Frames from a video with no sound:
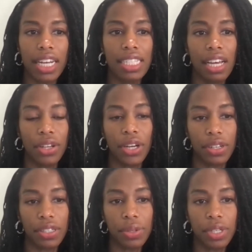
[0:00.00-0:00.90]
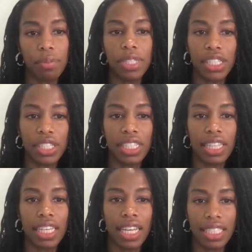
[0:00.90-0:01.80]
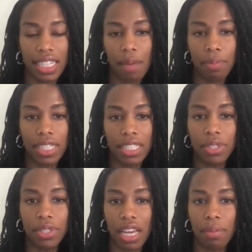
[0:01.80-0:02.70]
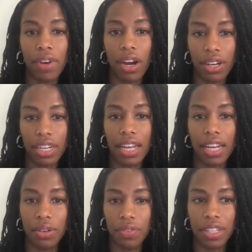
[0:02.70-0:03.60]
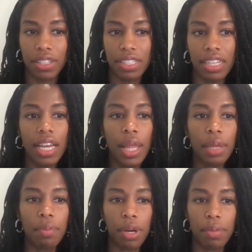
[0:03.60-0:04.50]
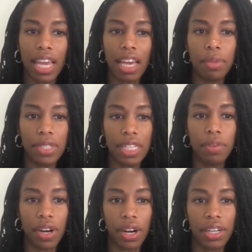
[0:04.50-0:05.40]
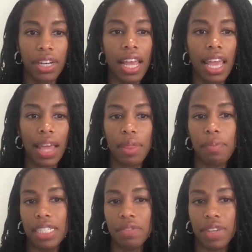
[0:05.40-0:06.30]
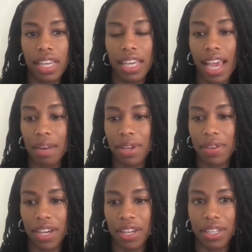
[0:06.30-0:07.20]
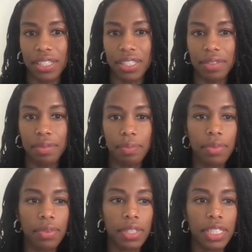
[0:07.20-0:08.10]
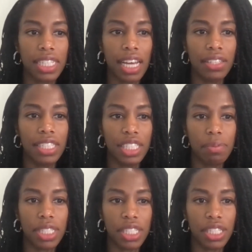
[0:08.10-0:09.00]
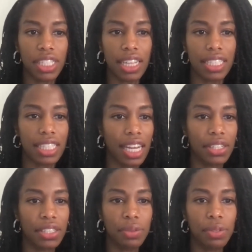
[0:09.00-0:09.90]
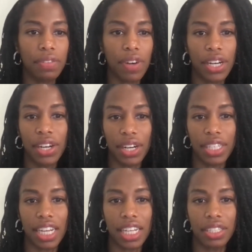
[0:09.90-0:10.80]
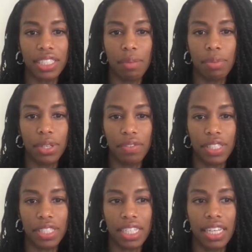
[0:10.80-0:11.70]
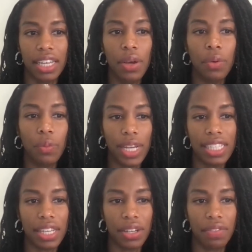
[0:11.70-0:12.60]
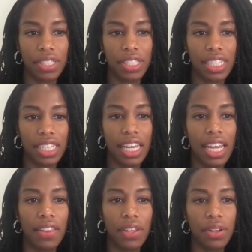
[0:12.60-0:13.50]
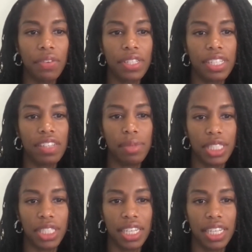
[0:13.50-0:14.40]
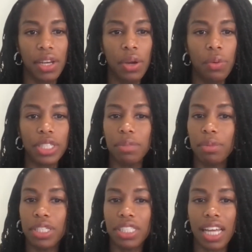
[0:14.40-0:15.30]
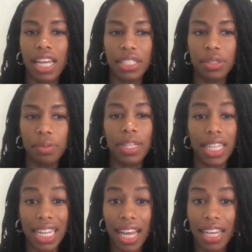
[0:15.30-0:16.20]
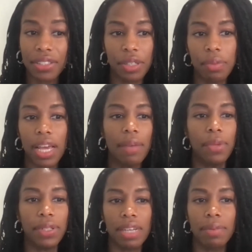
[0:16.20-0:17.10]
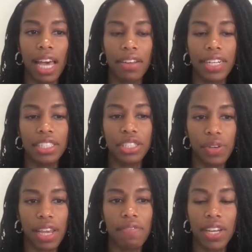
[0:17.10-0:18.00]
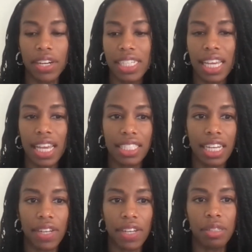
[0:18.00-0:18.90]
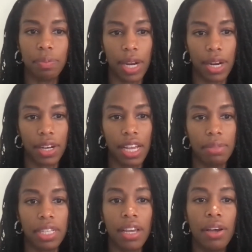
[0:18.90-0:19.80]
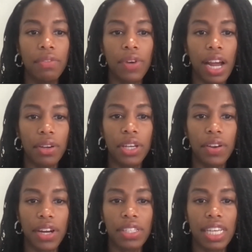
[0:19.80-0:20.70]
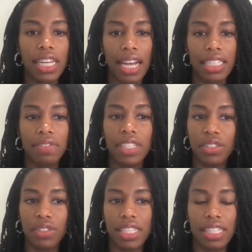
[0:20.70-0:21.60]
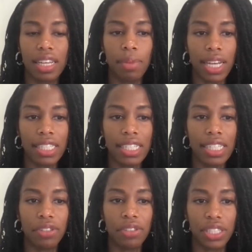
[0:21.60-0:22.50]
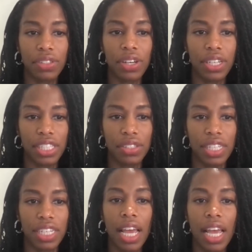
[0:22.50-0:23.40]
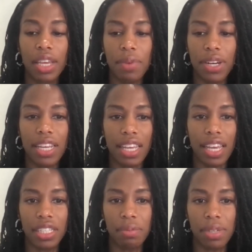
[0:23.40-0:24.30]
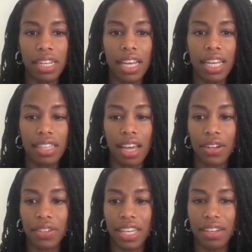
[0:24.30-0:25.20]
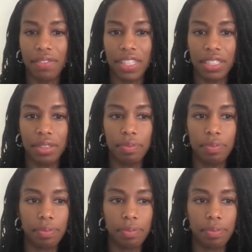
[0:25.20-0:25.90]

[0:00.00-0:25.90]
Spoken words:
has held curatorial positions at the Indianapolis Museum of Art at Newfields, the Birmingham Museum of Art, and the Pennsylvania Academy of Fine Arts. She has held teaching positions at the Tyler School of Art and Architecture at Temple University, Wayne State University, and the University of Michigan, where she merged the classroom and museum gallery to create various anti-racist paradigms for how curators can actively address the complexities of traditional art history, community engagement, and scholarly innovation.